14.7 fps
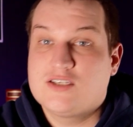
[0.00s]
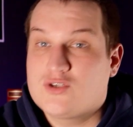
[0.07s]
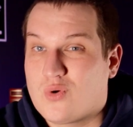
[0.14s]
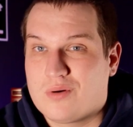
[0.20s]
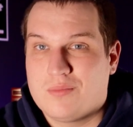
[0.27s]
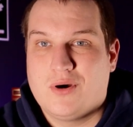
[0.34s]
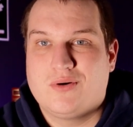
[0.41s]

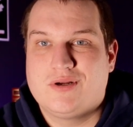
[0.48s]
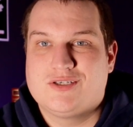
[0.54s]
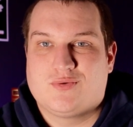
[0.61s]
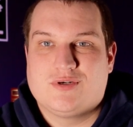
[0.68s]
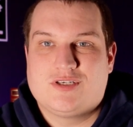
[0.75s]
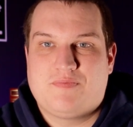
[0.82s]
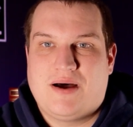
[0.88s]
This hormone
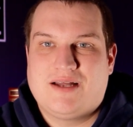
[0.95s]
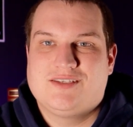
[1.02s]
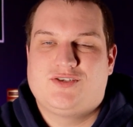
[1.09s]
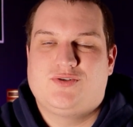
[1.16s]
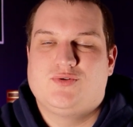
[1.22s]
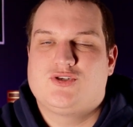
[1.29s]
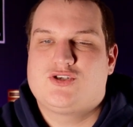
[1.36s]
is a
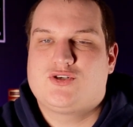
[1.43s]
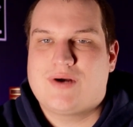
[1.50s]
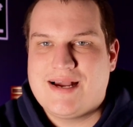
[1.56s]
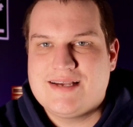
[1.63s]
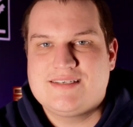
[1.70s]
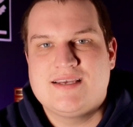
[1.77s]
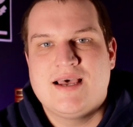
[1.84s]
response to
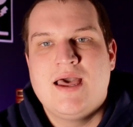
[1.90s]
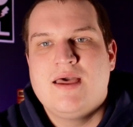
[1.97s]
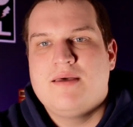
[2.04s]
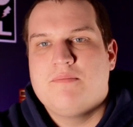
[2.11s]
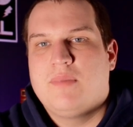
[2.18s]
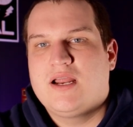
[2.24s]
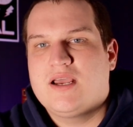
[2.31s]
stress,
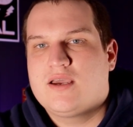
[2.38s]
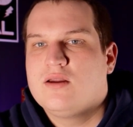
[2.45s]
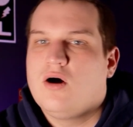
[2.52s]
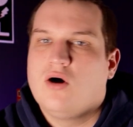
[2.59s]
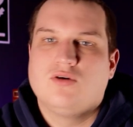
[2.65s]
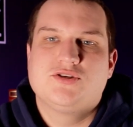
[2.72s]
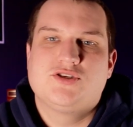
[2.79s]
but it
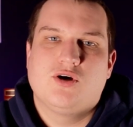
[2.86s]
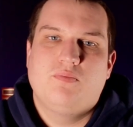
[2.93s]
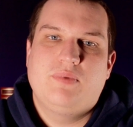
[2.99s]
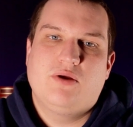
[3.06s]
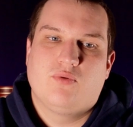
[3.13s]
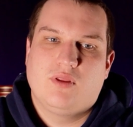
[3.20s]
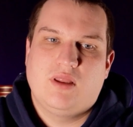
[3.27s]
can
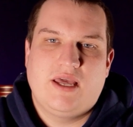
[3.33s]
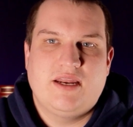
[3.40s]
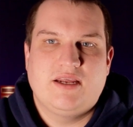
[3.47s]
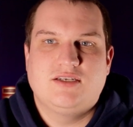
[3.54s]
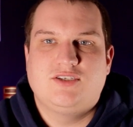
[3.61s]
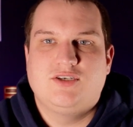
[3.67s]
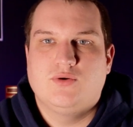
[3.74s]
also be
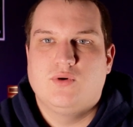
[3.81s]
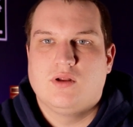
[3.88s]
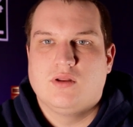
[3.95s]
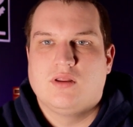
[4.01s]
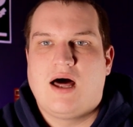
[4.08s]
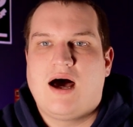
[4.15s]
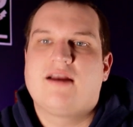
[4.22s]
related to
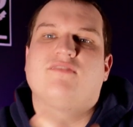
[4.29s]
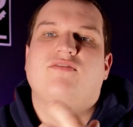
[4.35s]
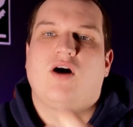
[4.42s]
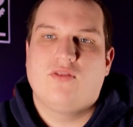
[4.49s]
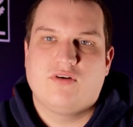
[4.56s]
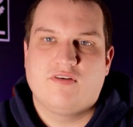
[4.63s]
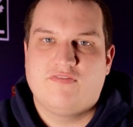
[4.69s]
a lot
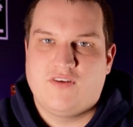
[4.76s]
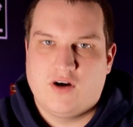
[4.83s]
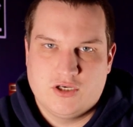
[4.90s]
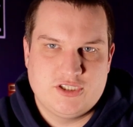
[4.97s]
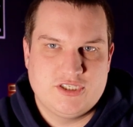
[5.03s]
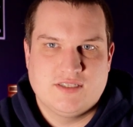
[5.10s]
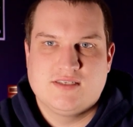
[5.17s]
of other
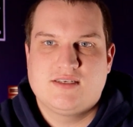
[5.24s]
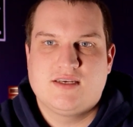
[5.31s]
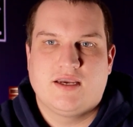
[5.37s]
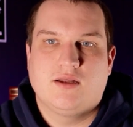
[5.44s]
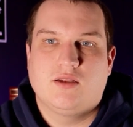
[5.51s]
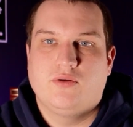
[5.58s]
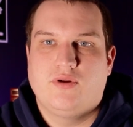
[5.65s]

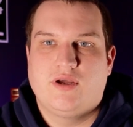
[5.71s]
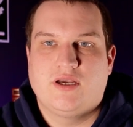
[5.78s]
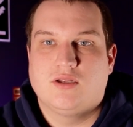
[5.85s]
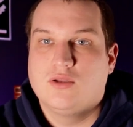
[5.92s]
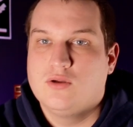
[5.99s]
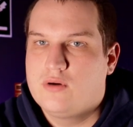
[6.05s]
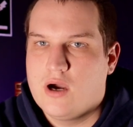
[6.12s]
functions,
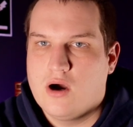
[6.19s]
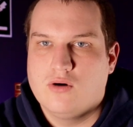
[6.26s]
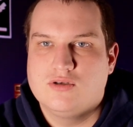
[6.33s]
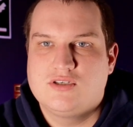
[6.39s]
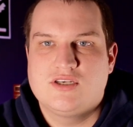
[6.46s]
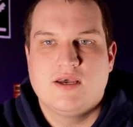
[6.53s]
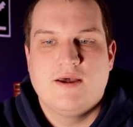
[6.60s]
including
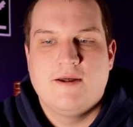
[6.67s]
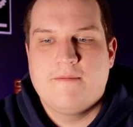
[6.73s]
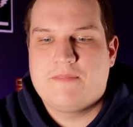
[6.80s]
glucose.